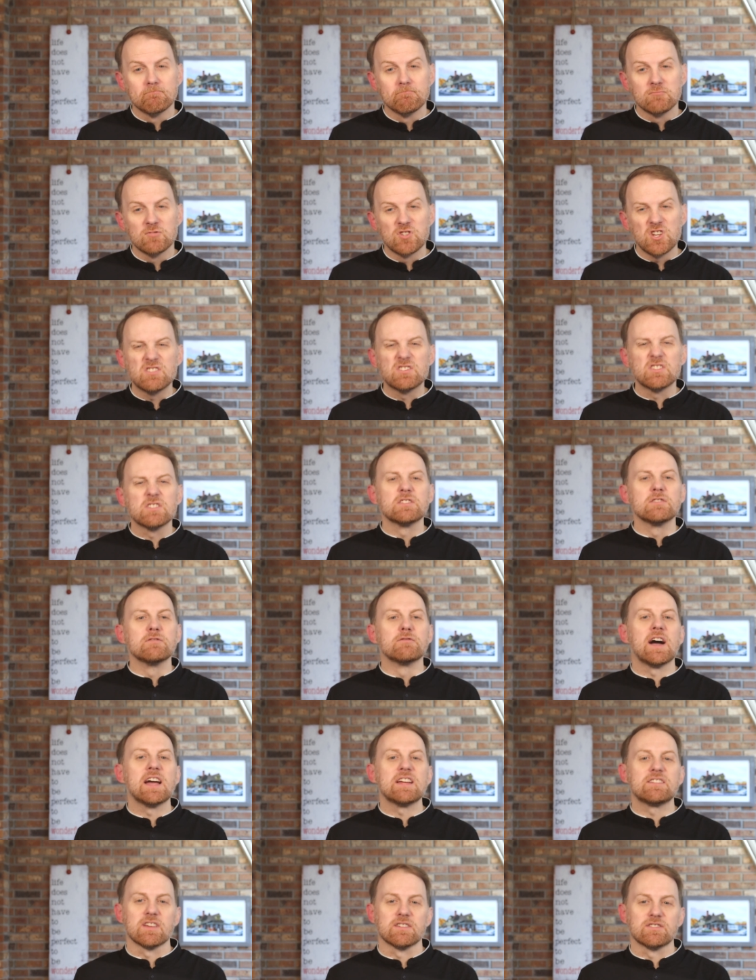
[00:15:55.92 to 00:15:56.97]
Jesus
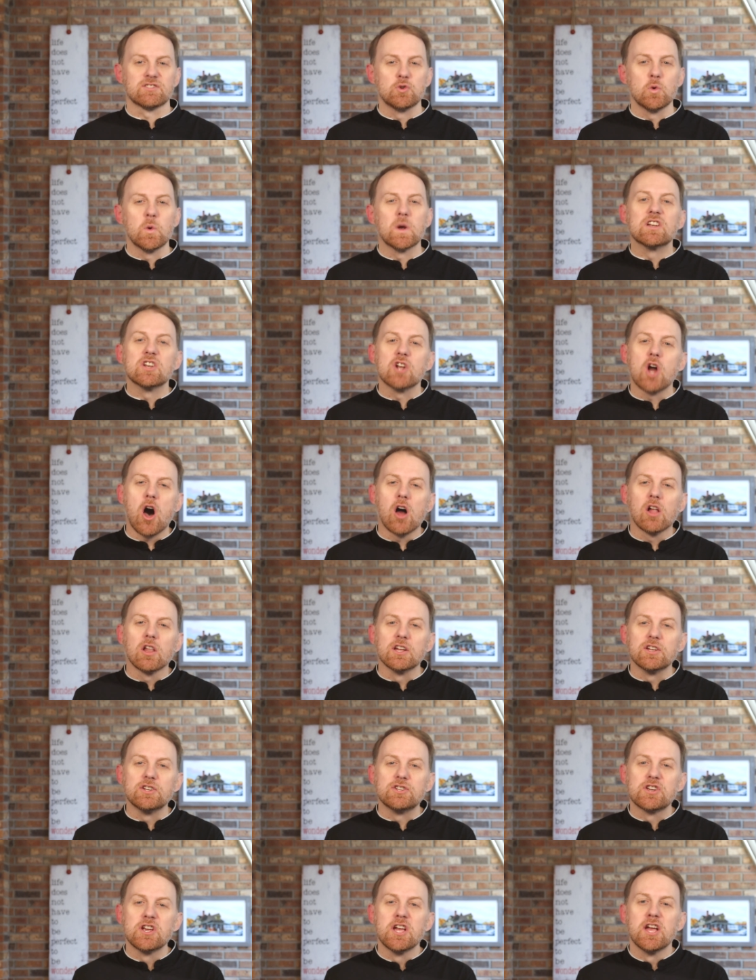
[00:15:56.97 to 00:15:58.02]
invites us to
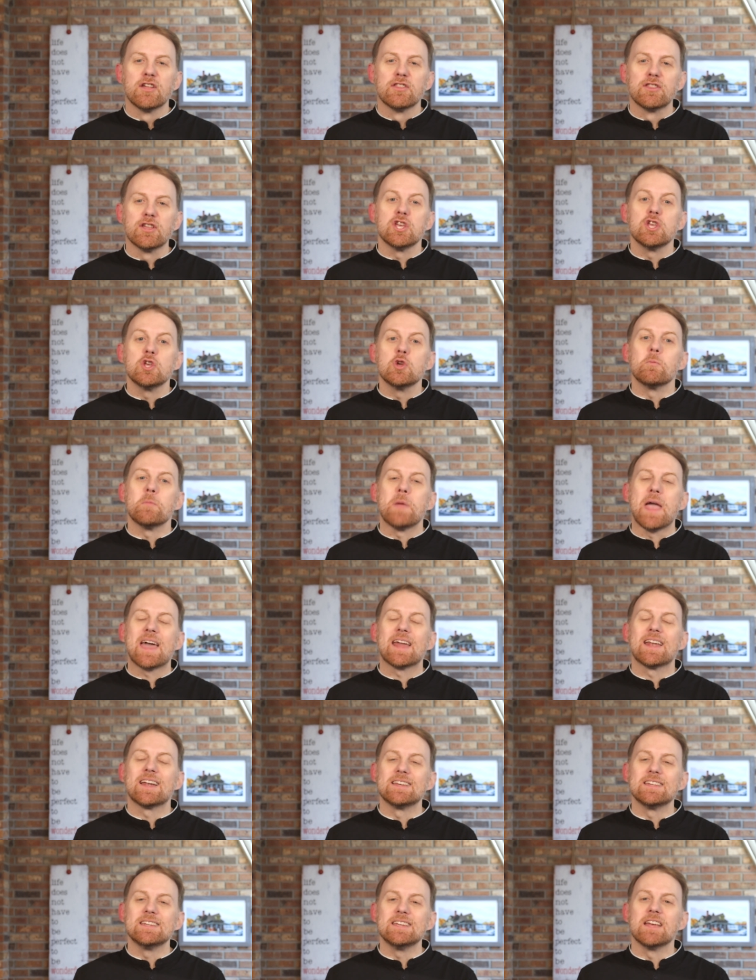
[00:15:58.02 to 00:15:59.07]
acknowledge the
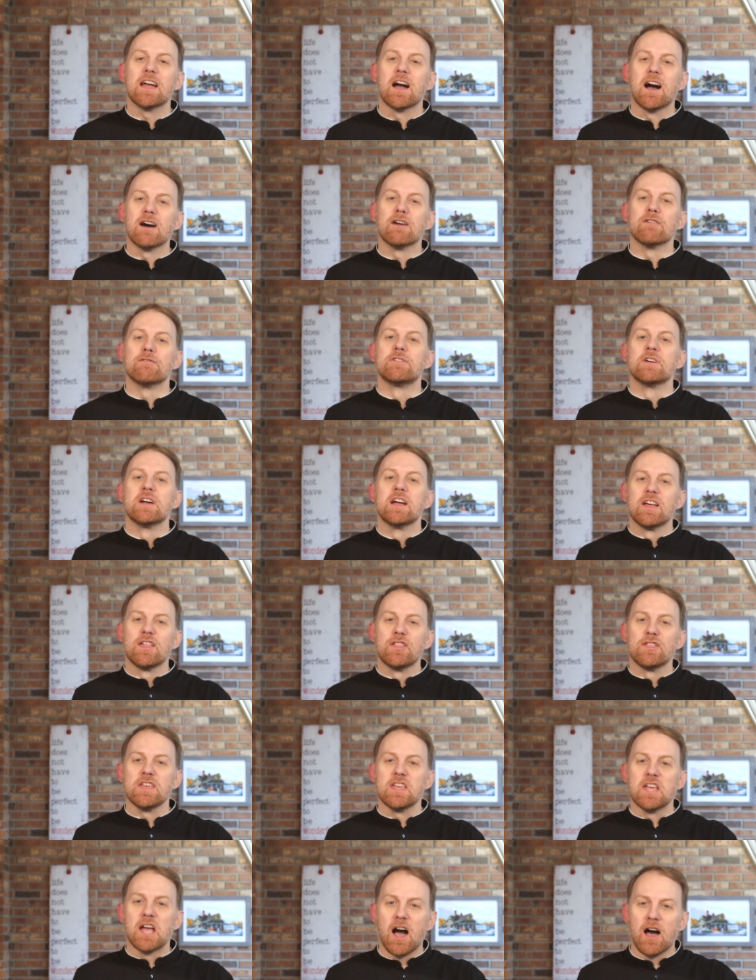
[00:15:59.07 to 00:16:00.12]
humanity of
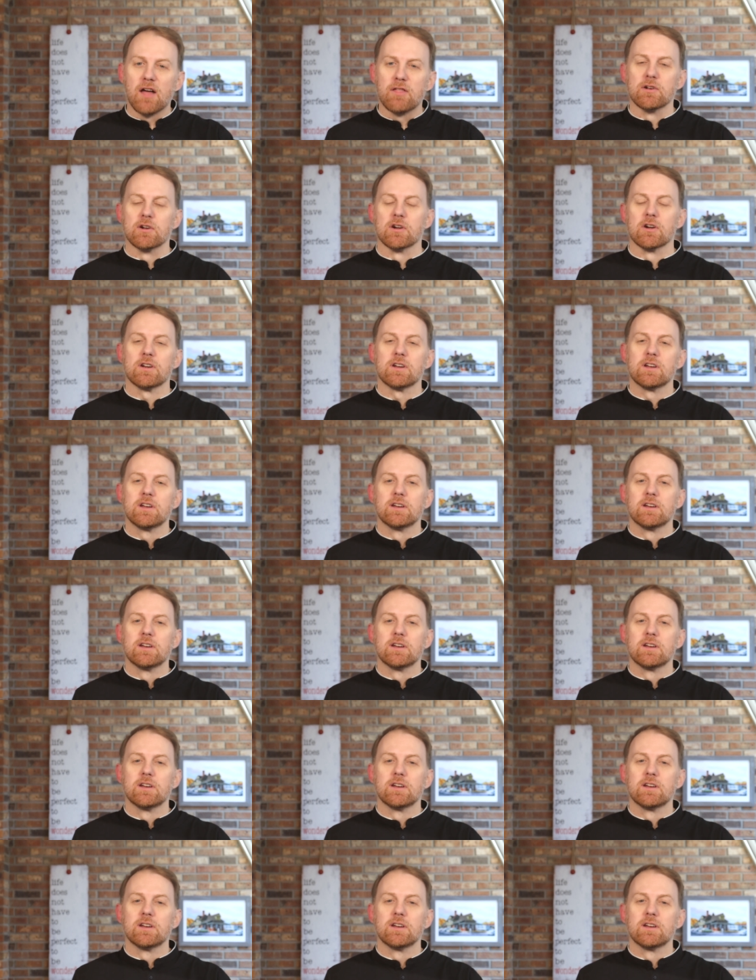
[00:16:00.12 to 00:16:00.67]
the other.